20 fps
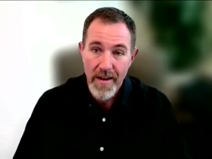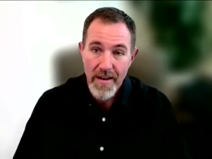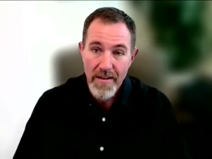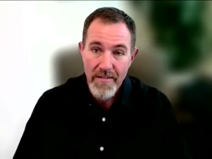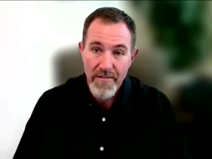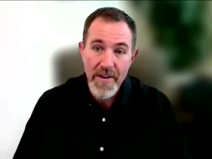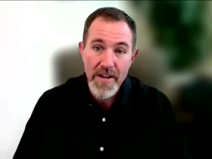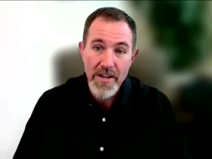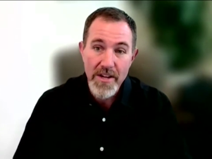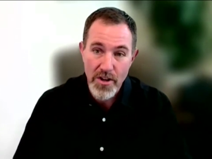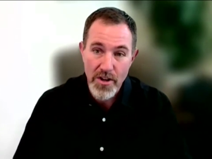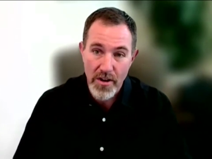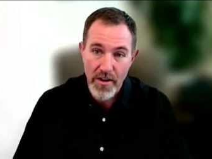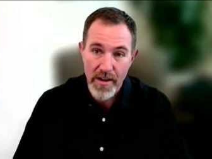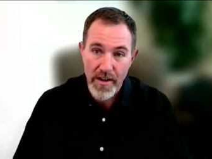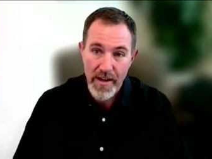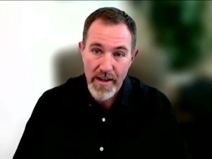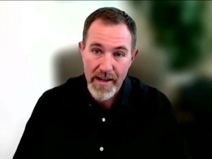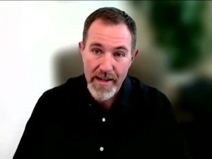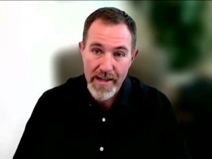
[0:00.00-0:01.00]

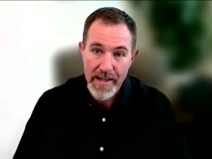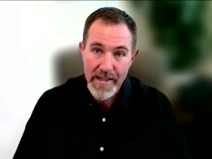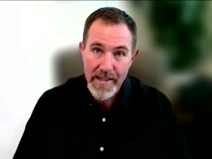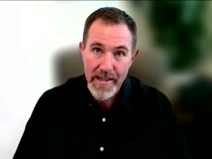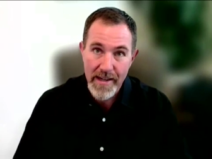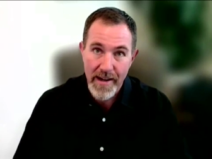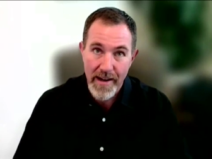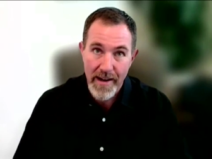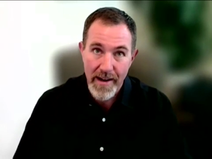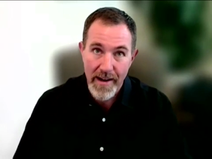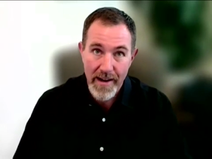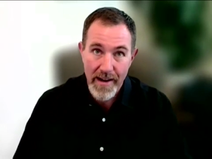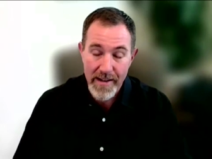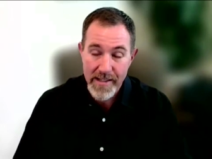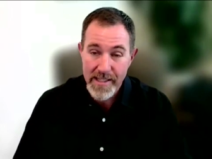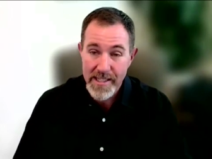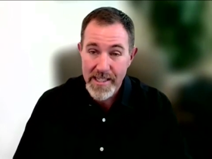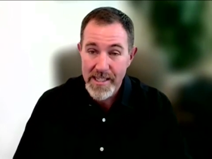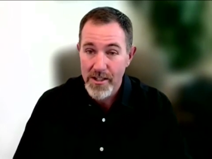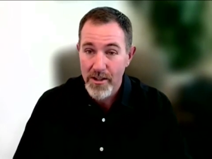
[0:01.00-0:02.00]
featured in
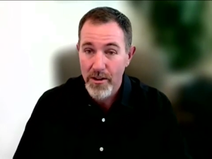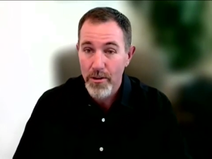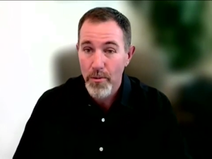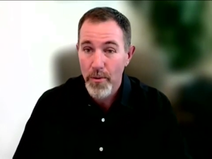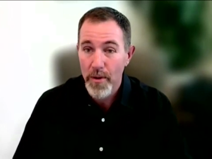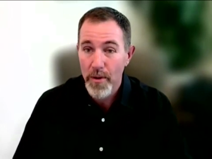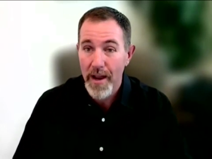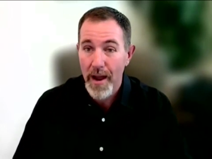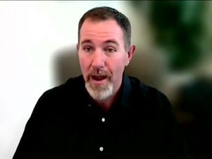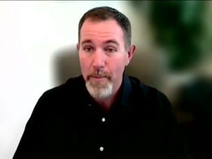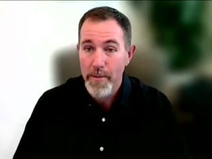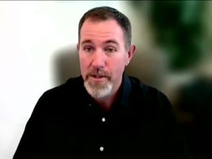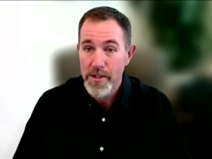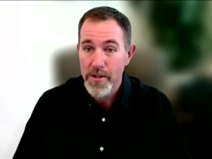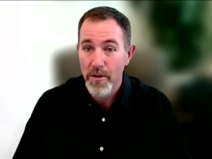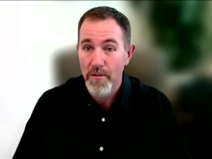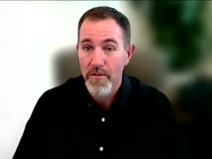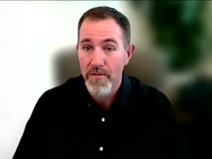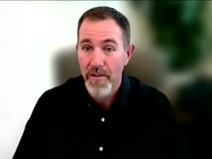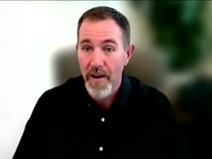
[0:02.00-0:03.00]
uh, season three,
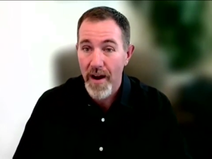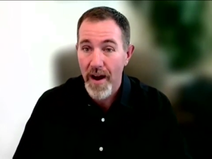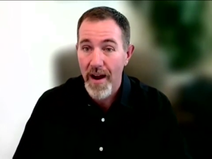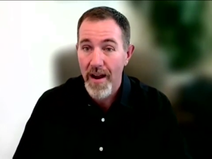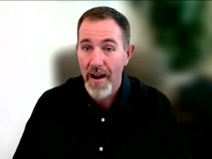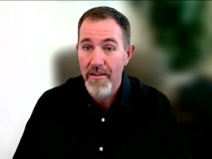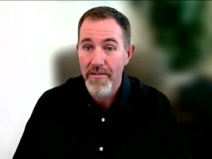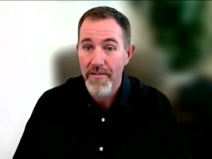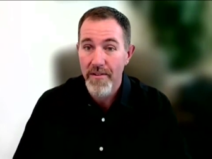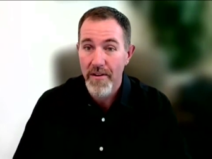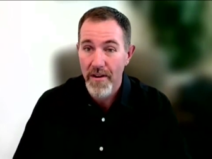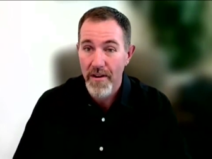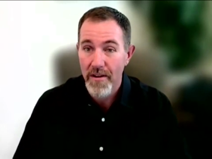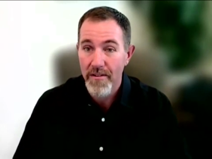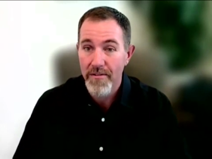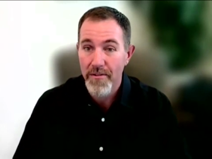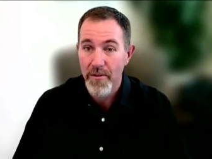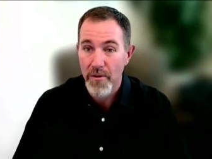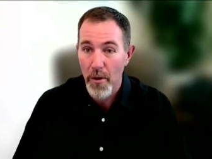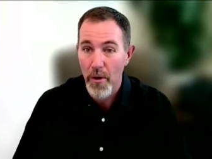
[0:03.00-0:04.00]
episode five
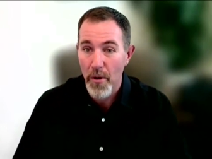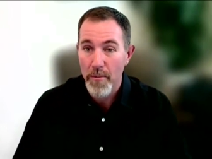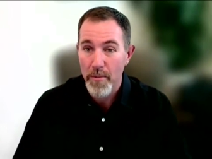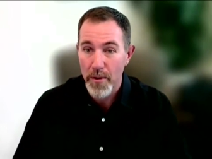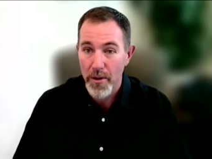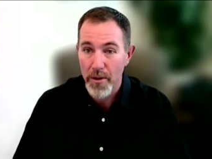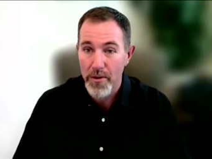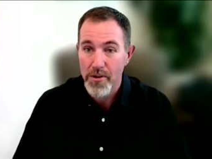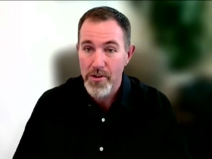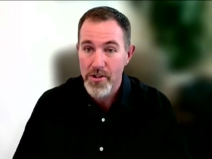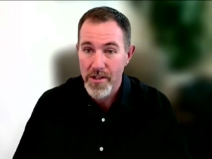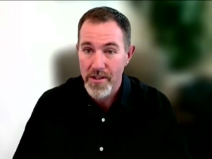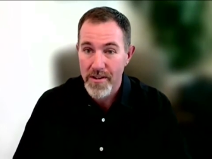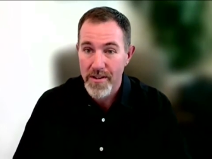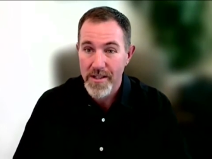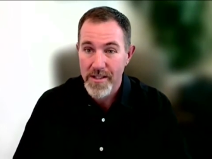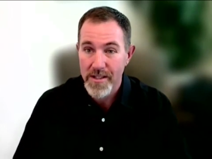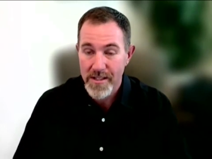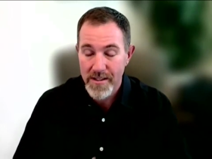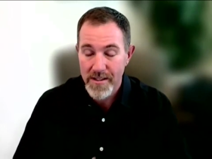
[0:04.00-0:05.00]
of Growing Belushi,
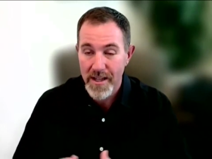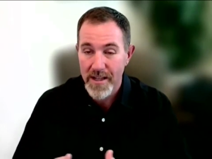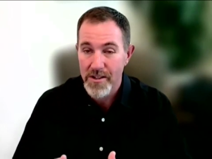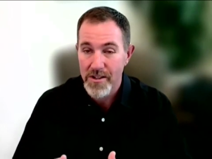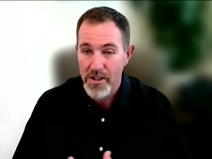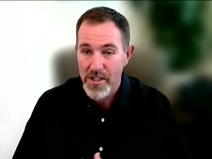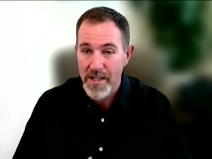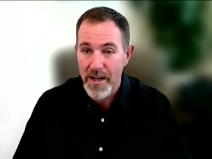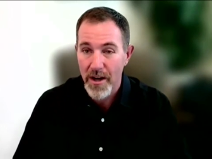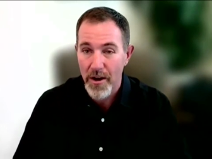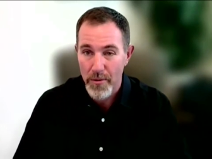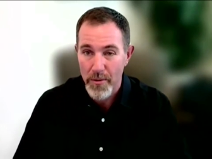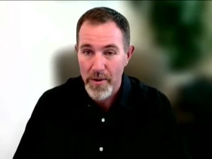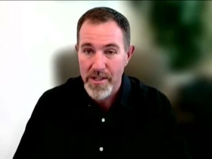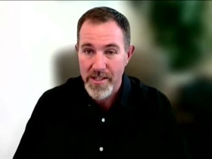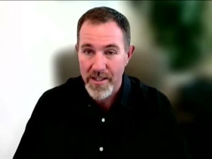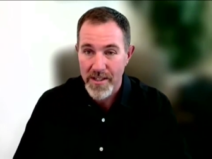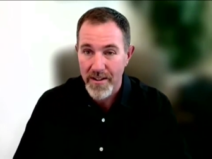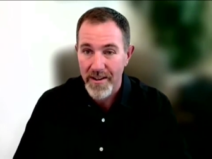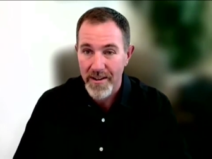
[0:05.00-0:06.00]
this that just aired
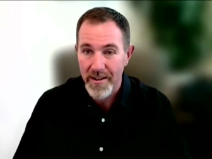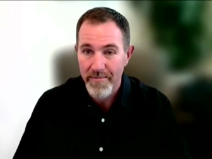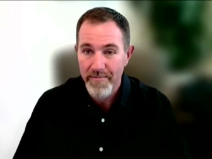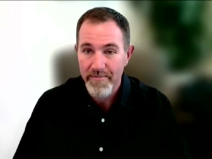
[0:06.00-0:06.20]
recently.